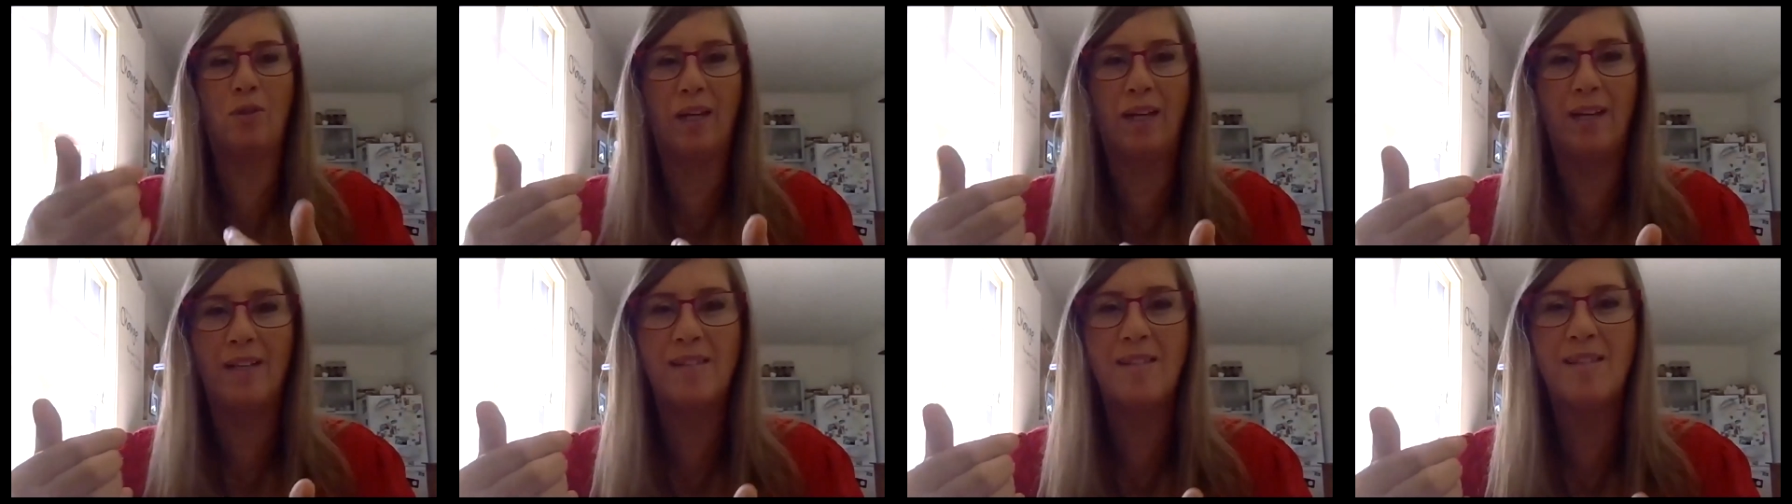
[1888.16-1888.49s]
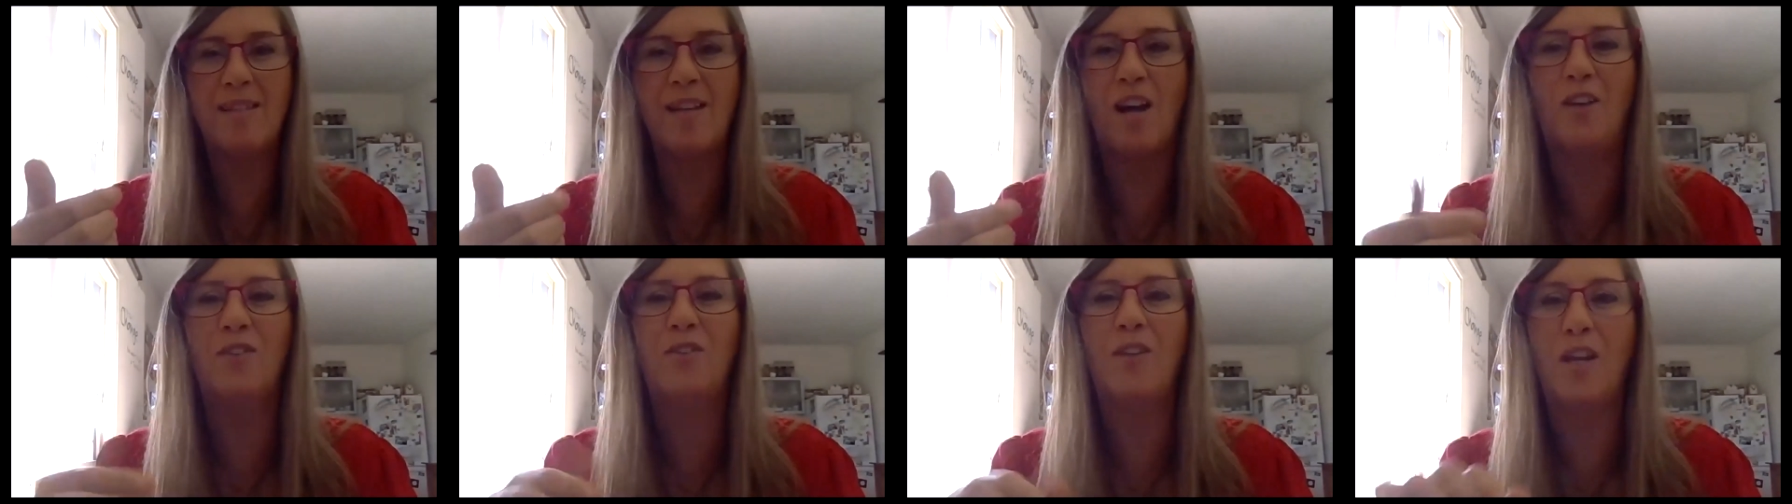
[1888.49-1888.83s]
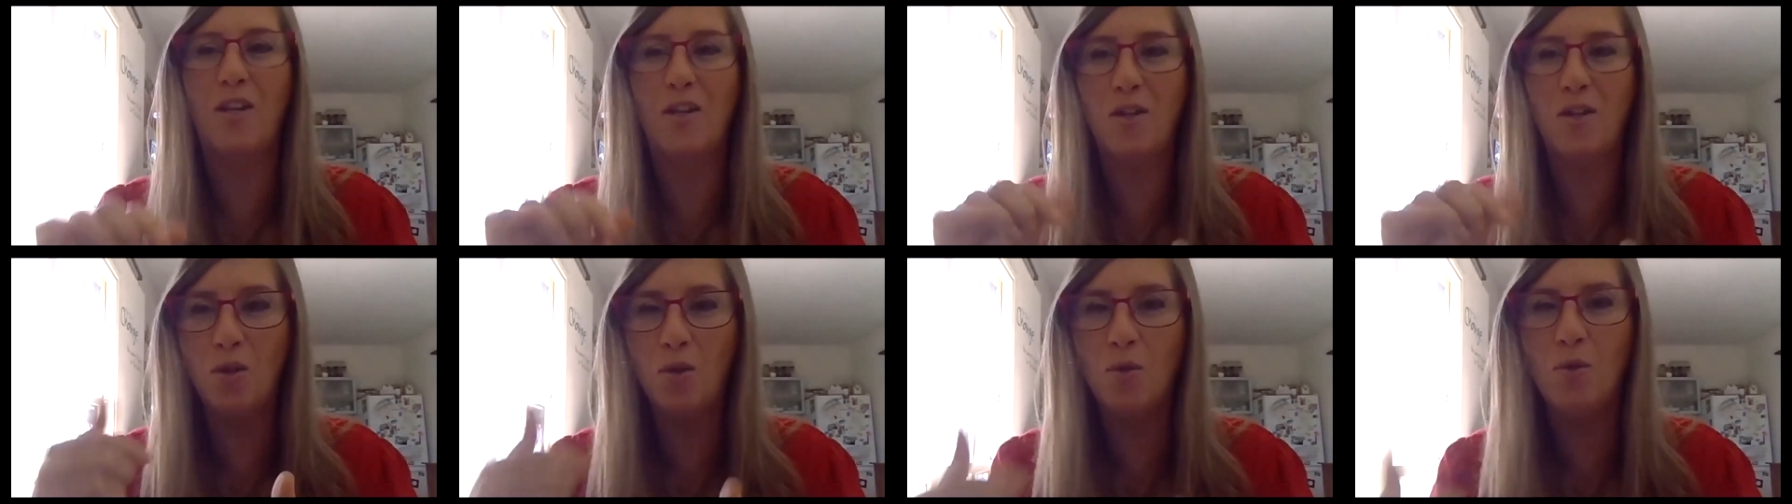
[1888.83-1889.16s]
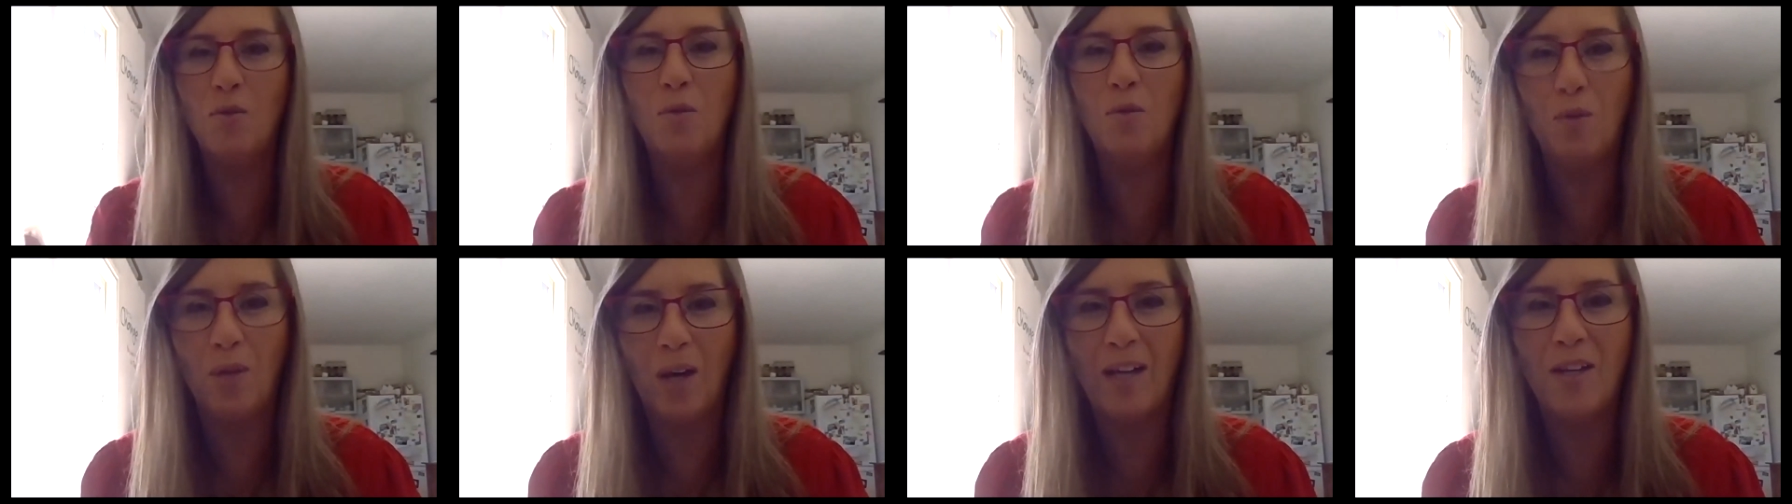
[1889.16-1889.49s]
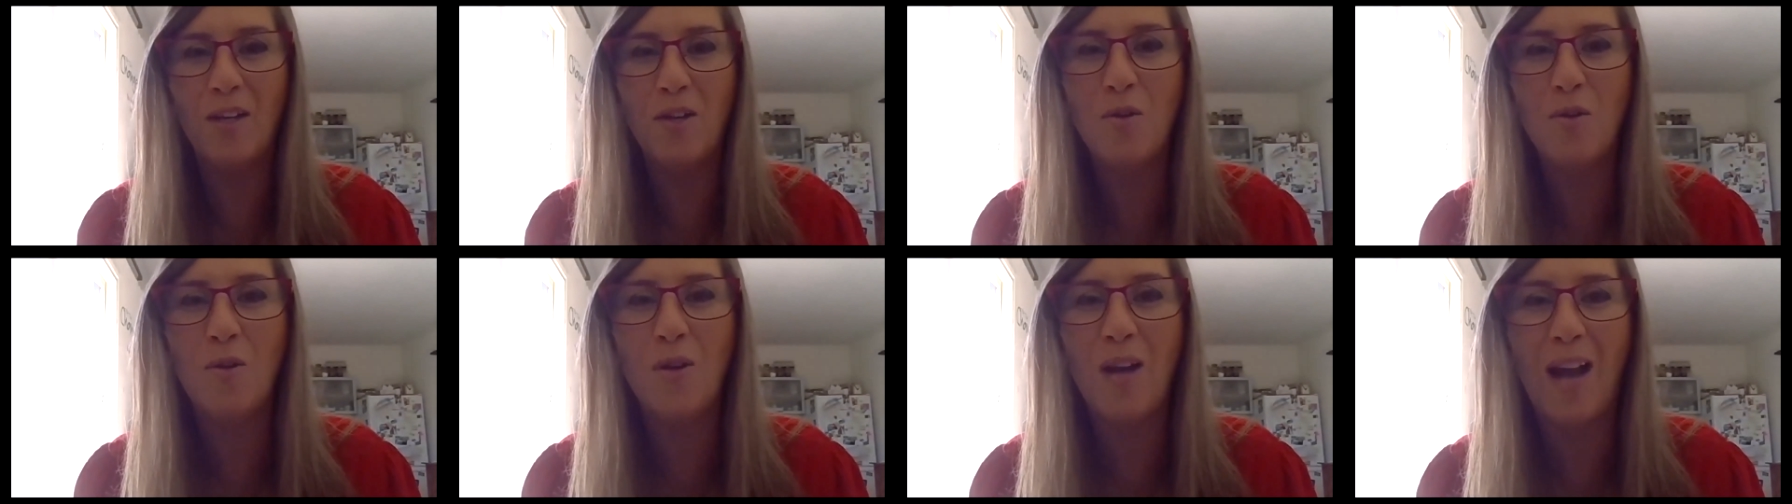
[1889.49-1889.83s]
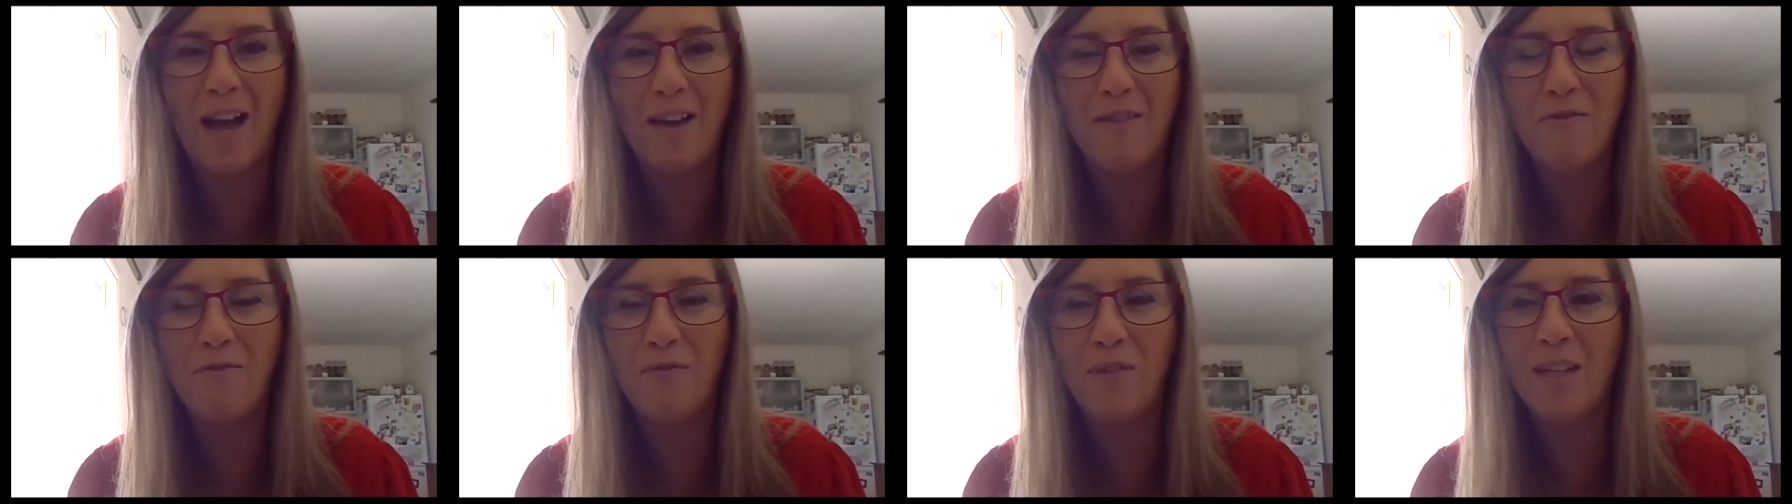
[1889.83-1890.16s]
start a new
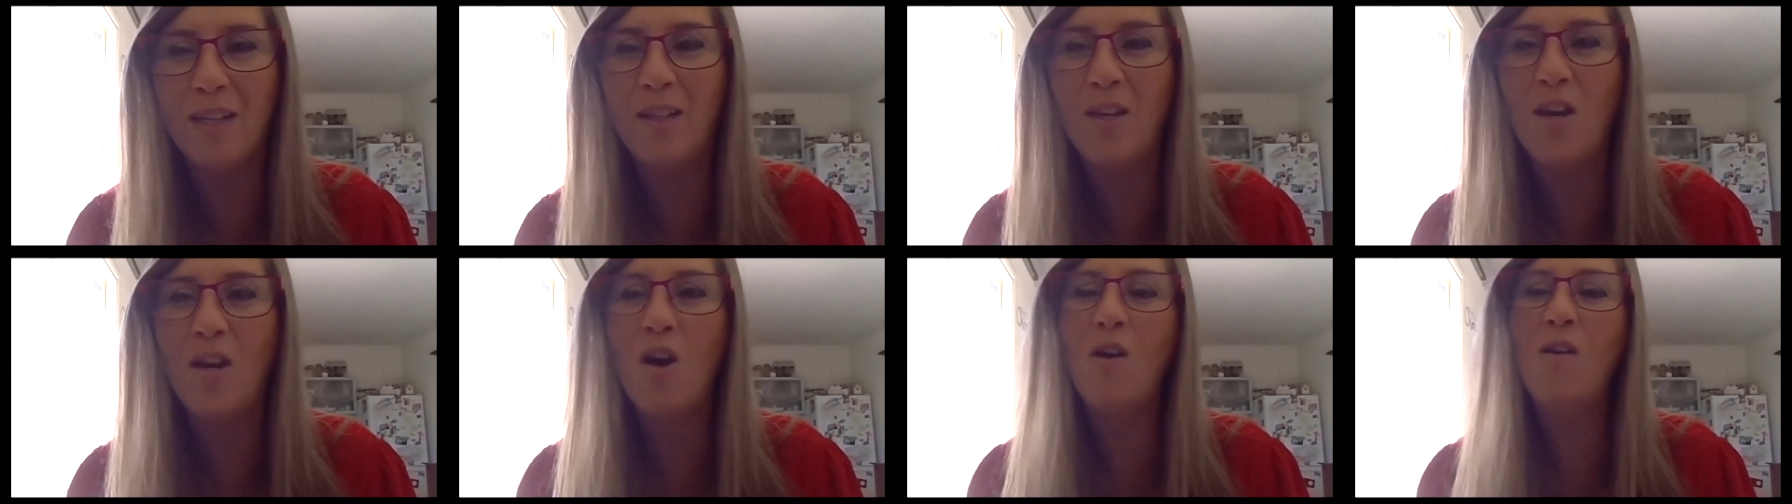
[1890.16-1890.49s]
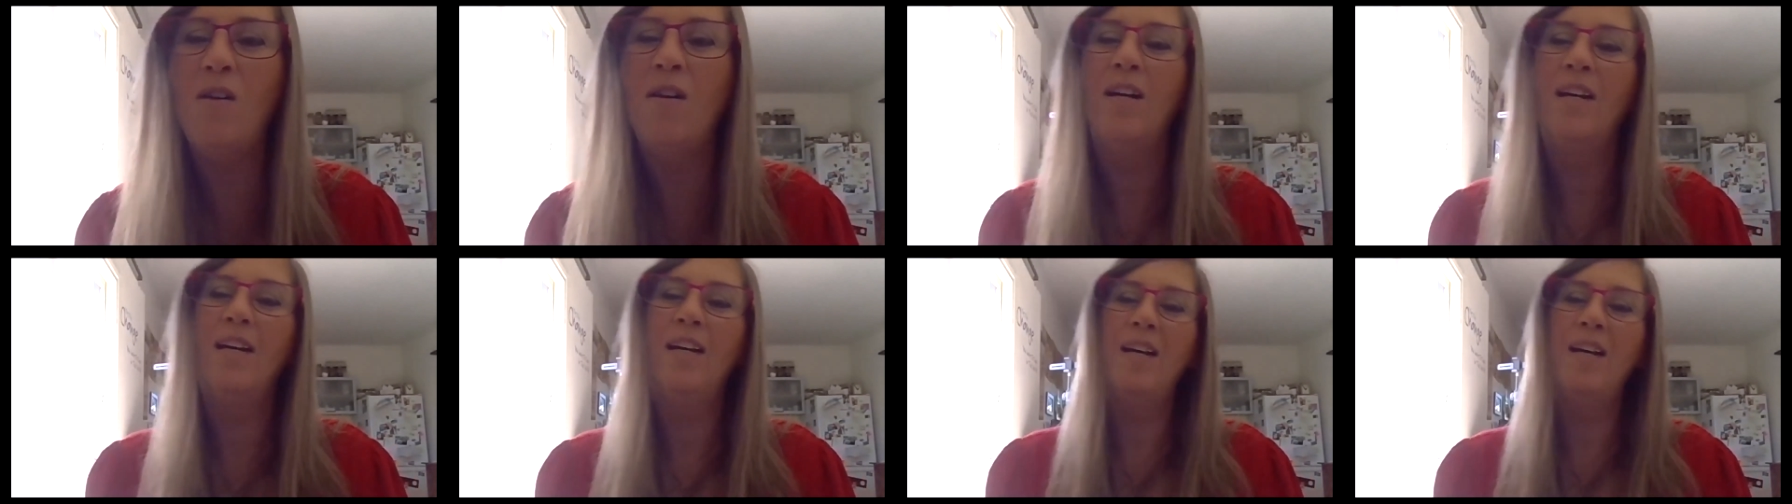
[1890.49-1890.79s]
live video.